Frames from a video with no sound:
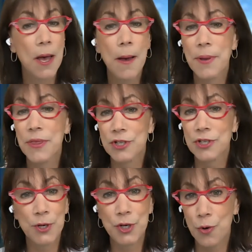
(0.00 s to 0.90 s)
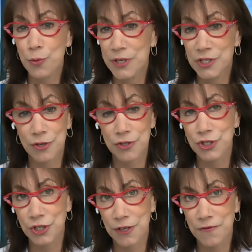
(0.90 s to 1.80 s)
but there's been no research
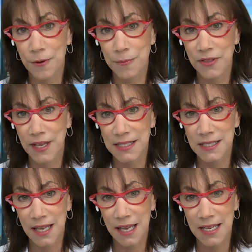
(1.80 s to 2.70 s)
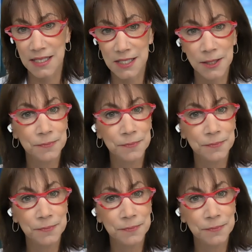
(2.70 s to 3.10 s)
to confirm that that's the case.